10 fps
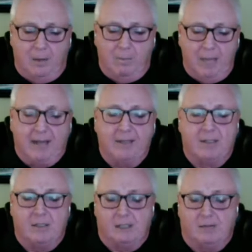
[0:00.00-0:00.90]

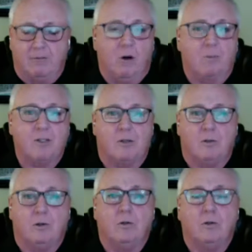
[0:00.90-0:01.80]
medicines like
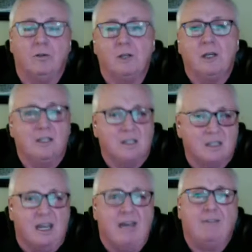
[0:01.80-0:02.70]
pharmaceuticals,
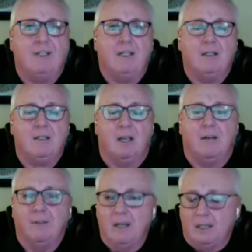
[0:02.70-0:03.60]
safety and
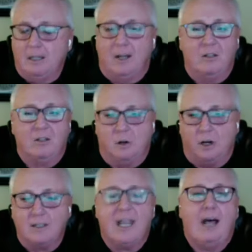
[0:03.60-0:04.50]
stuff. You
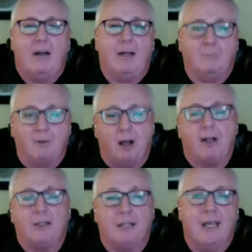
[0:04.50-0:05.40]
start touting
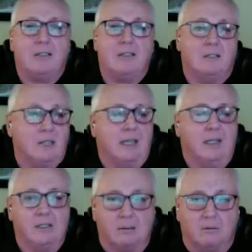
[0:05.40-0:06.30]
product X and saying
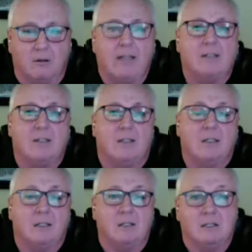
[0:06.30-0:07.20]
it's the greatest thing
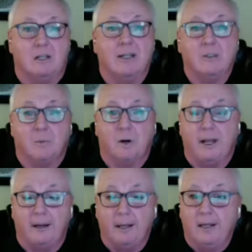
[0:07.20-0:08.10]
since sliced
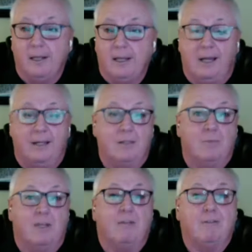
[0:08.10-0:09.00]
bread, and it's a
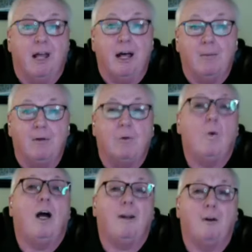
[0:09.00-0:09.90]
big flop, you're
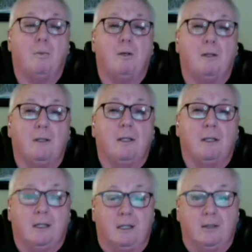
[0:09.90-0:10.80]
wide open,
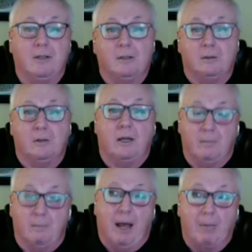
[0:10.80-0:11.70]
to
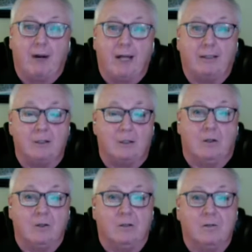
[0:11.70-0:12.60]
malpractice
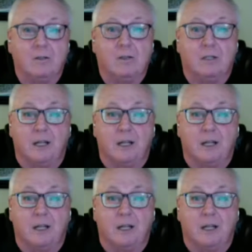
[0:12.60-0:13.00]
lawsuits,